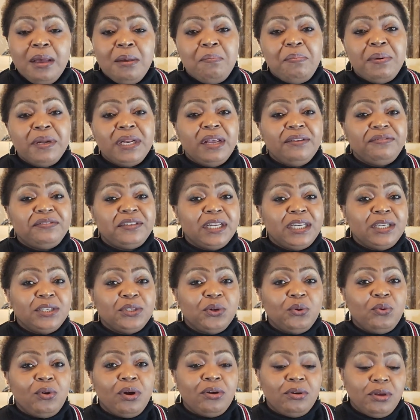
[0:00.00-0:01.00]
but after a
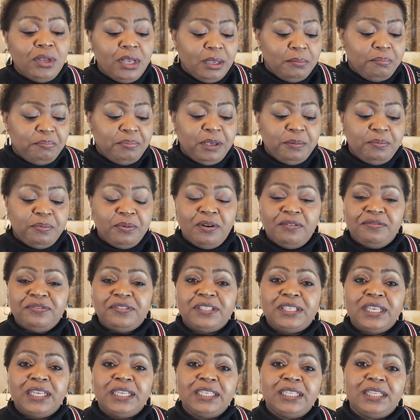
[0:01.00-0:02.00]
little while, people have
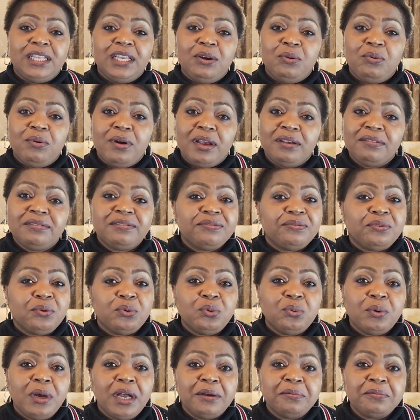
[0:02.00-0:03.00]
sent their wives
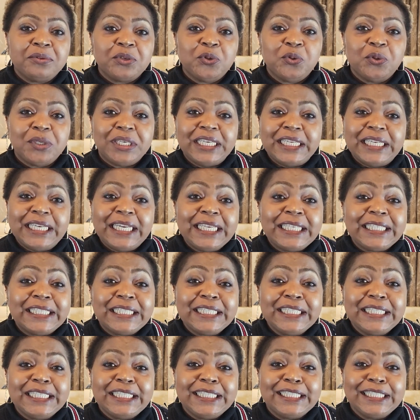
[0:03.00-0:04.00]
for um, cooking
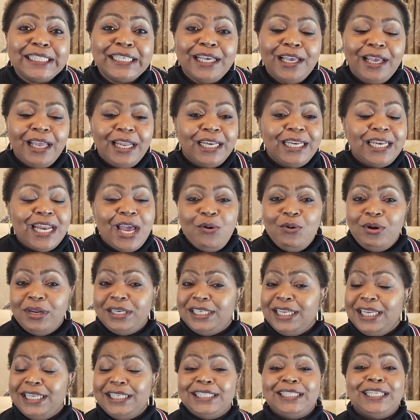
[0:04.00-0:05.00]
lessons.
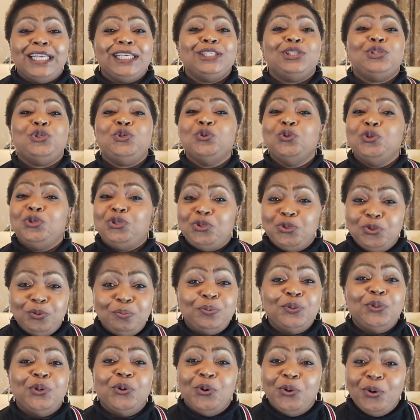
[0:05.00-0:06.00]
Nowadays, there's YouTube
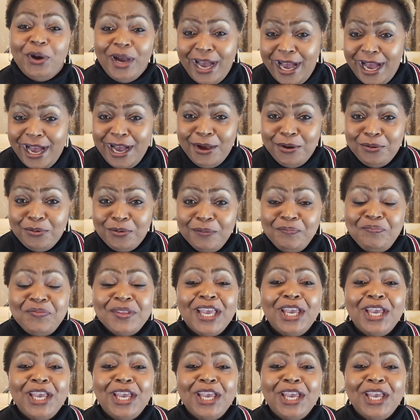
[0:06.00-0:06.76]
know how.